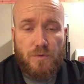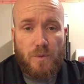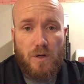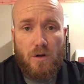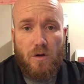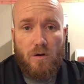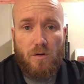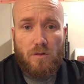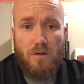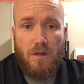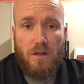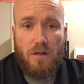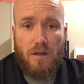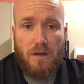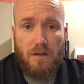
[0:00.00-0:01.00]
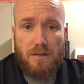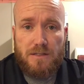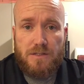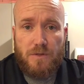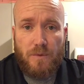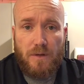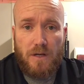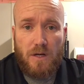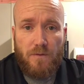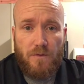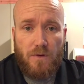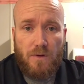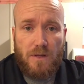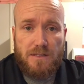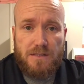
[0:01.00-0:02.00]
a call, let's do an
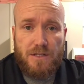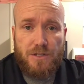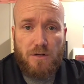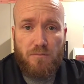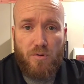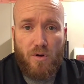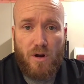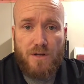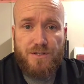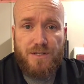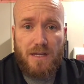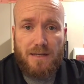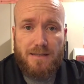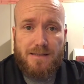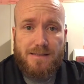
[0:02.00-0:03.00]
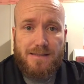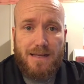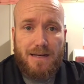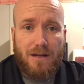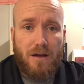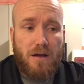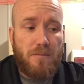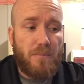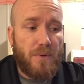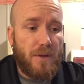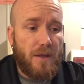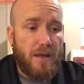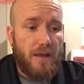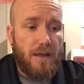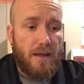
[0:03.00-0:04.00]
interview, let's get your project set up,
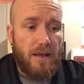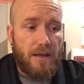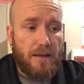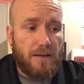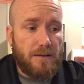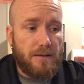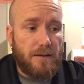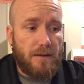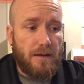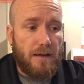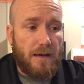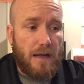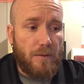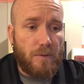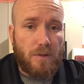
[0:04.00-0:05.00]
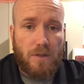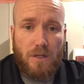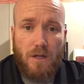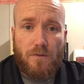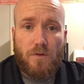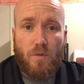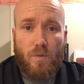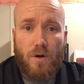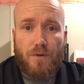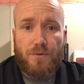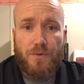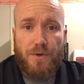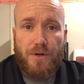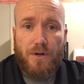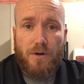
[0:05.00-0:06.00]
and I would love to walk
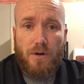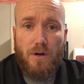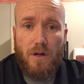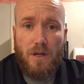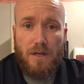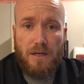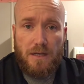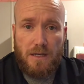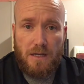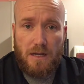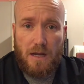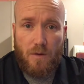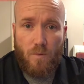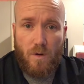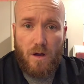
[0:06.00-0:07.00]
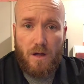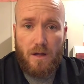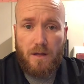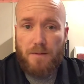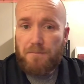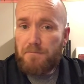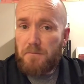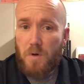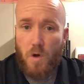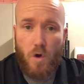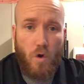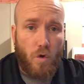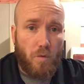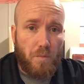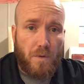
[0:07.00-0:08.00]
through your DIY
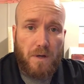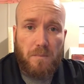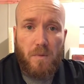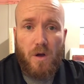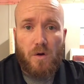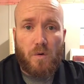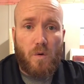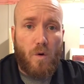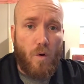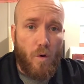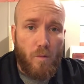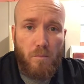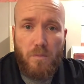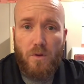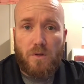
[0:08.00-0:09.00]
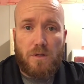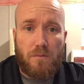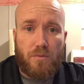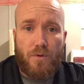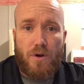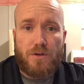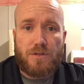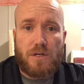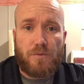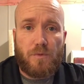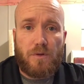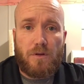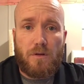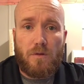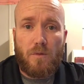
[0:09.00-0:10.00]
home remodel, home building project
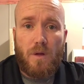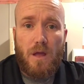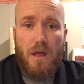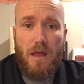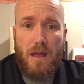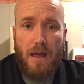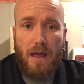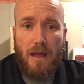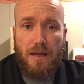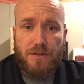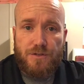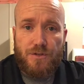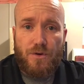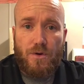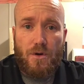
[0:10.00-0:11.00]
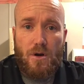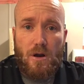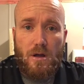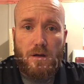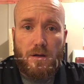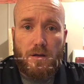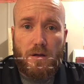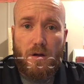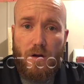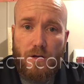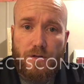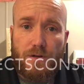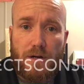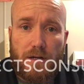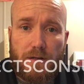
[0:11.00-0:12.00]
with you as your
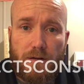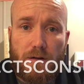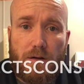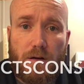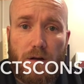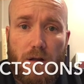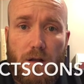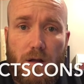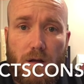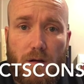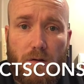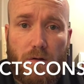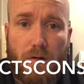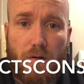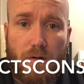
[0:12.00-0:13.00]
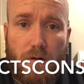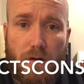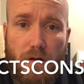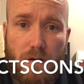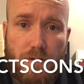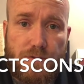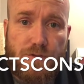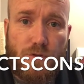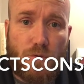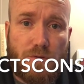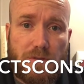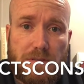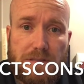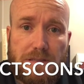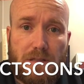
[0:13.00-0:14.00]
contractor or
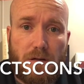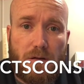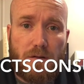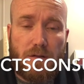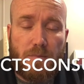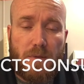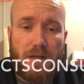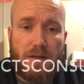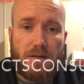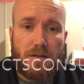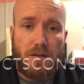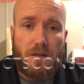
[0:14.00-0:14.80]
consultant on demand.